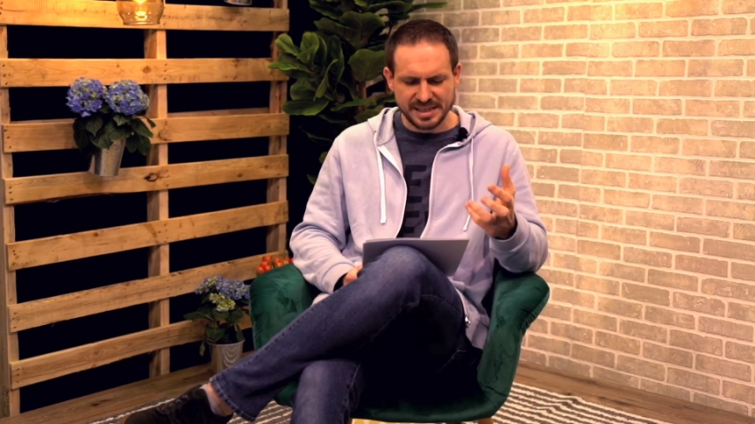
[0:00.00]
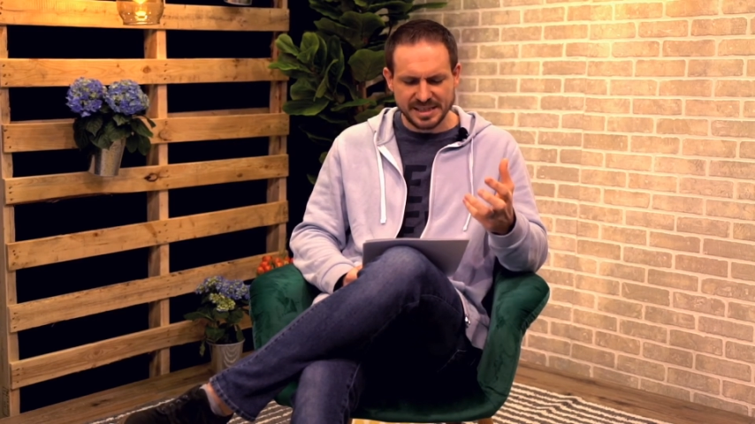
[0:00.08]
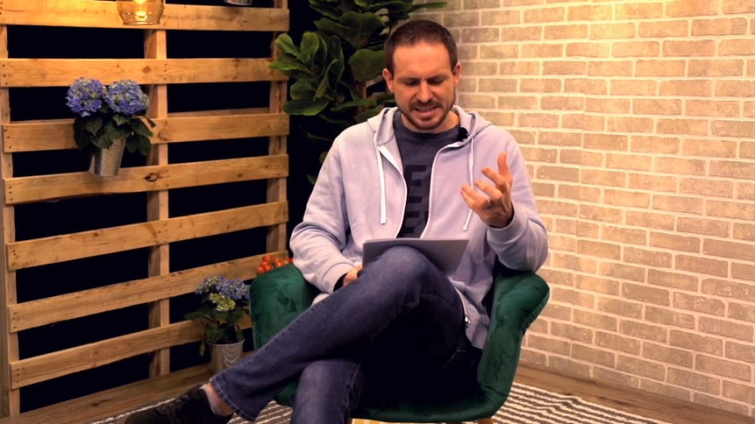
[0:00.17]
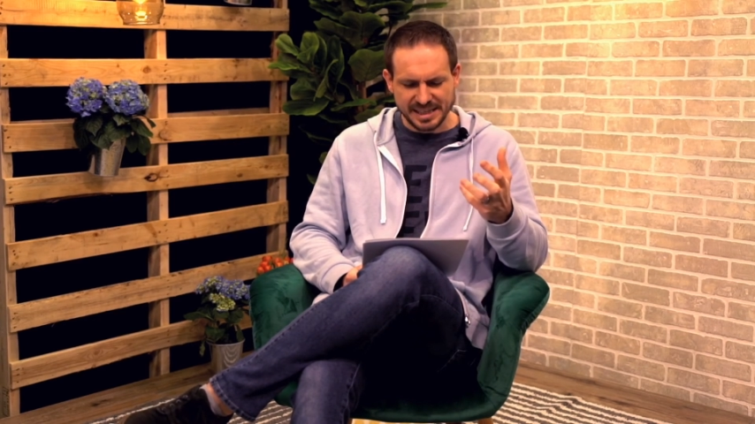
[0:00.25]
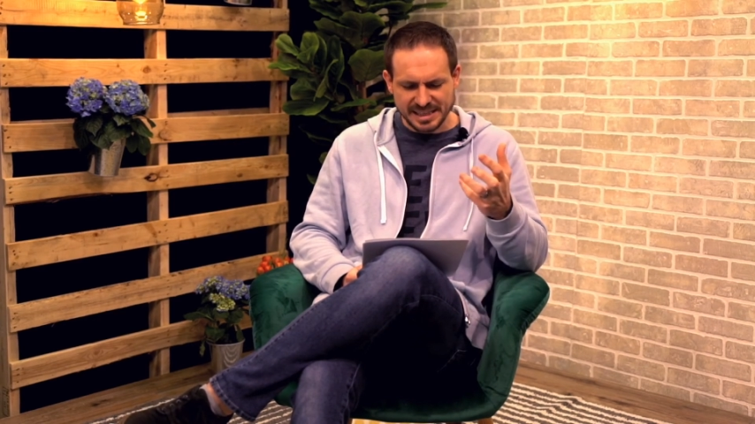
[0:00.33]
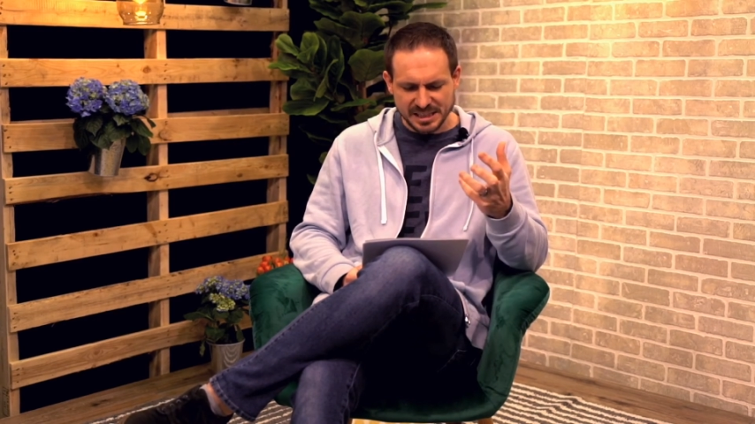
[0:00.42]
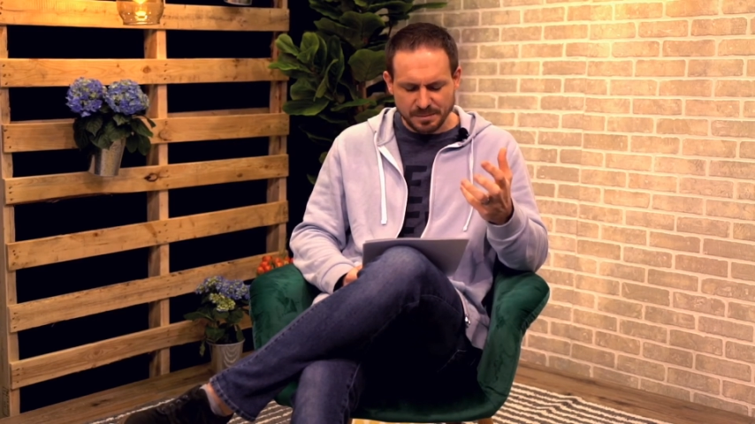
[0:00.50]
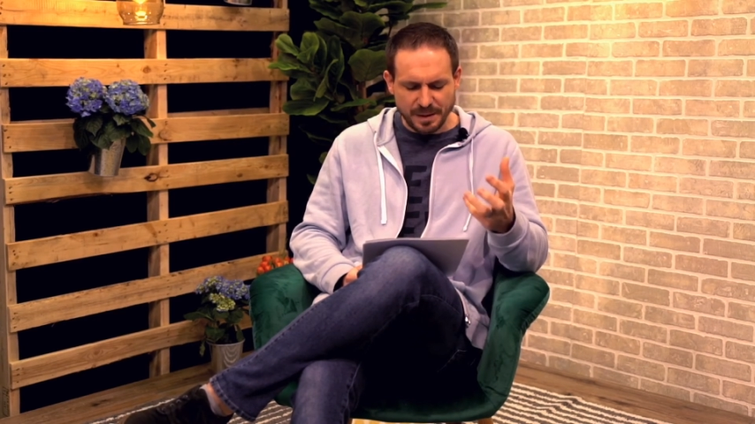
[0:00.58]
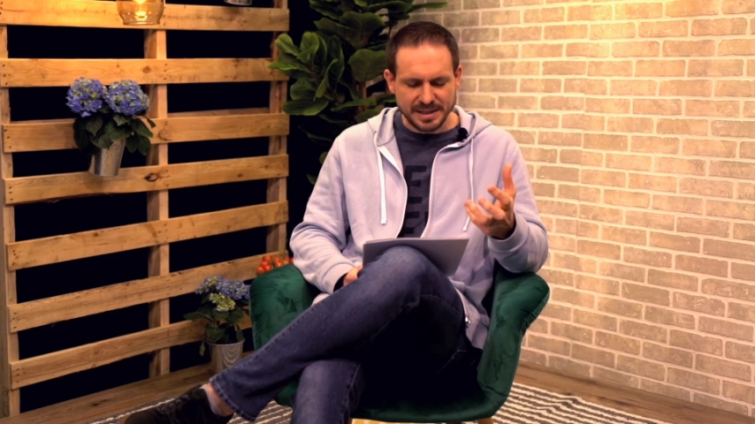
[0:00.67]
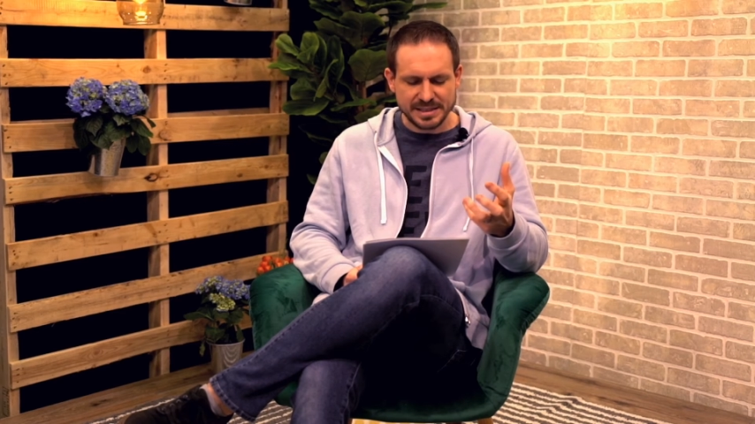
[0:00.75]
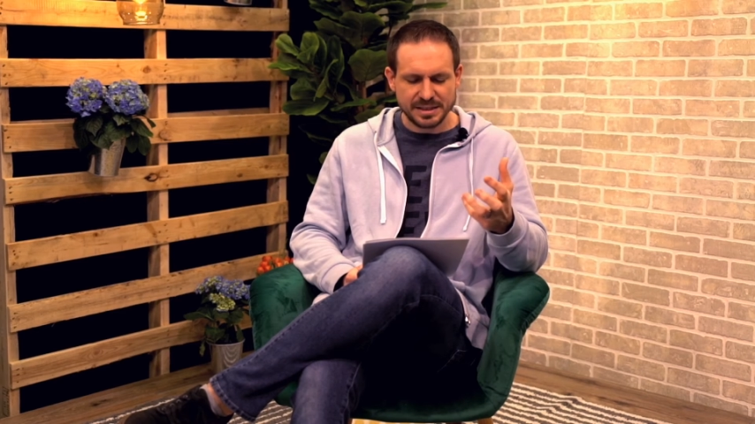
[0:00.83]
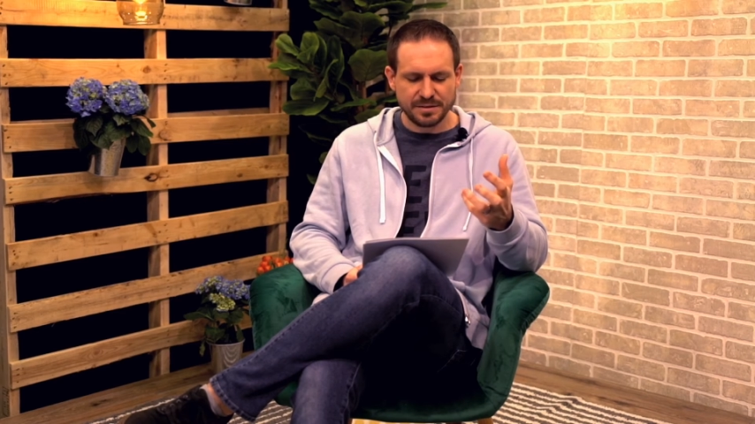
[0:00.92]
this
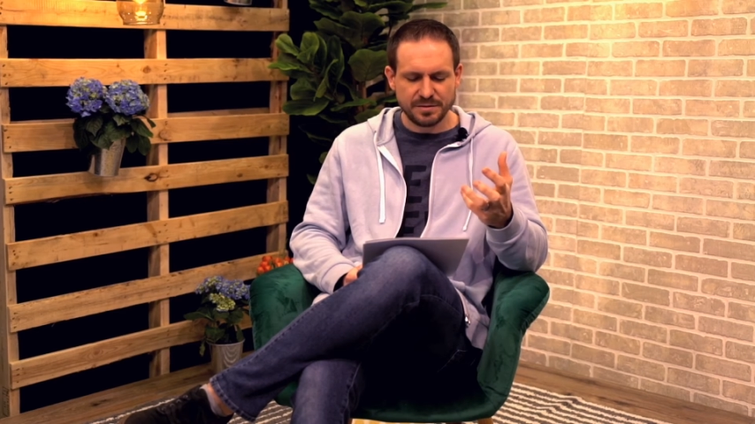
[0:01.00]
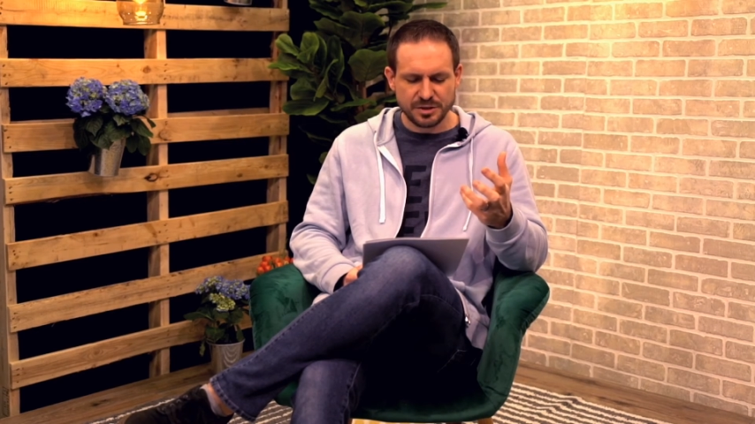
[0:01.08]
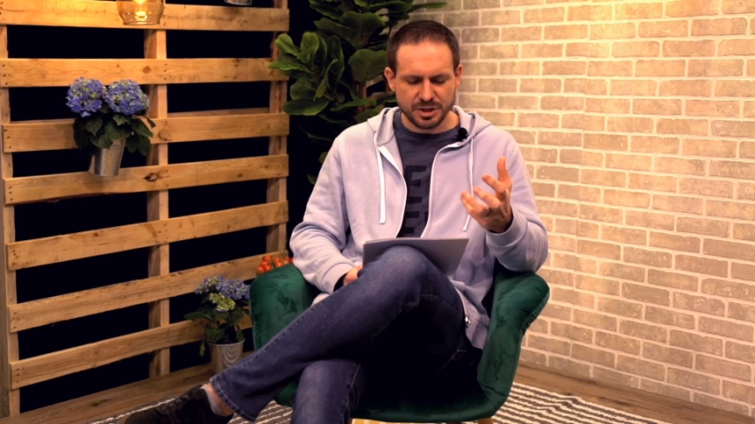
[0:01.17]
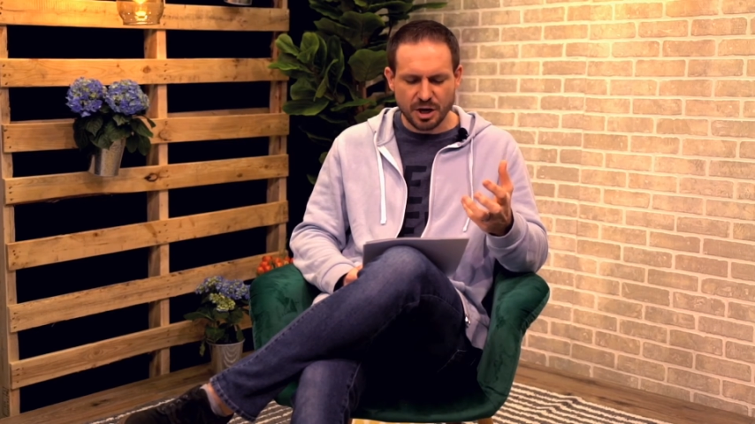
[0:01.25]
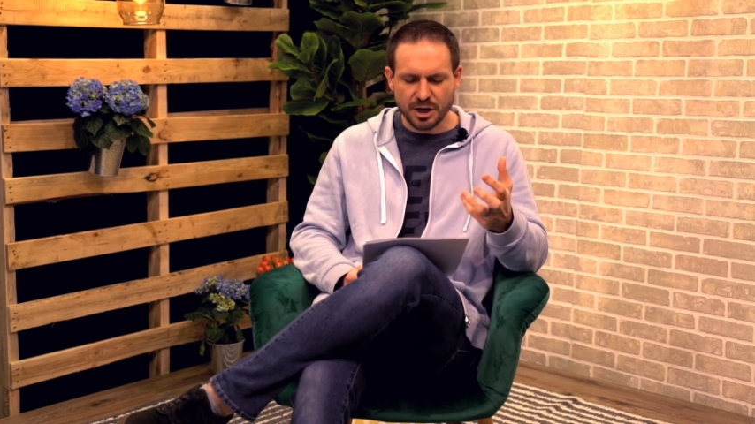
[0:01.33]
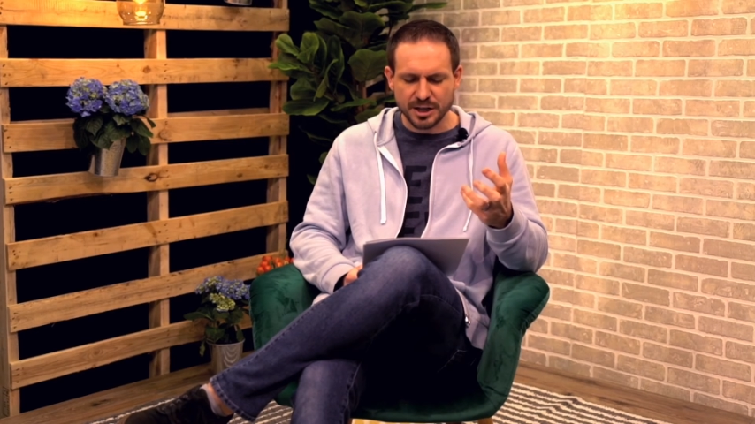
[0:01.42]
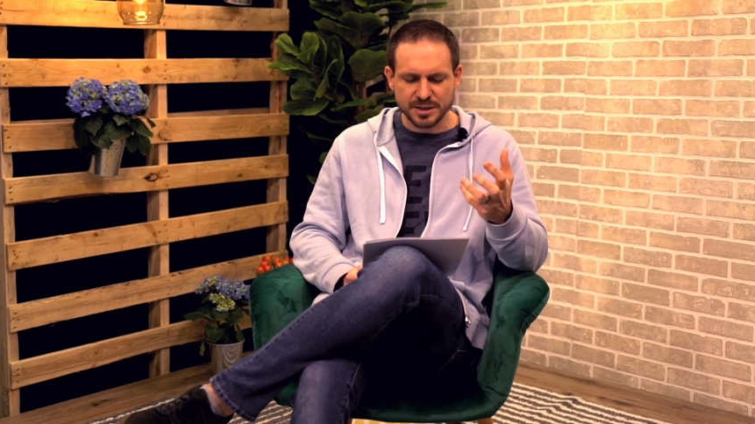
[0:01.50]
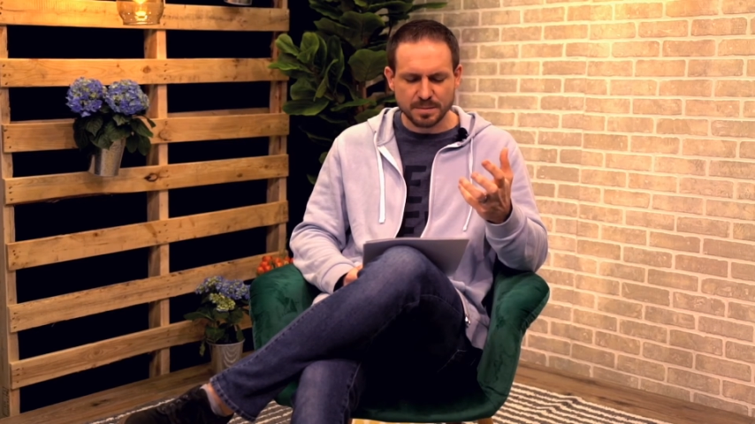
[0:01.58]
expensive jar is